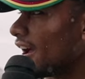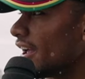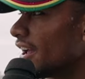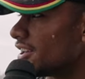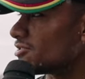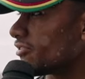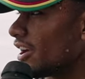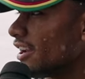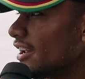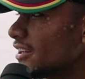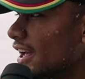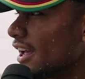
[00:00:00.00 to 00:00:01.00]
Uh, yeah, it's
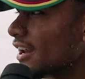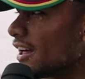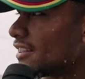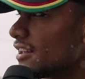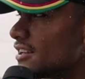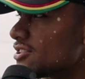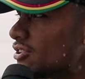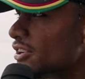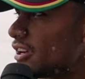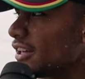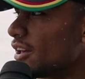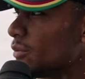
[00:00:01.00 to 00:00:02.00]
raining, and I think it's
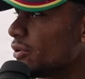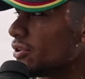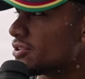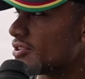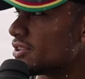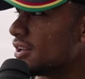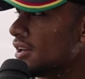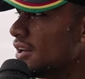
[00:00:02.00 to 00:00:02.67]
only going to get worse.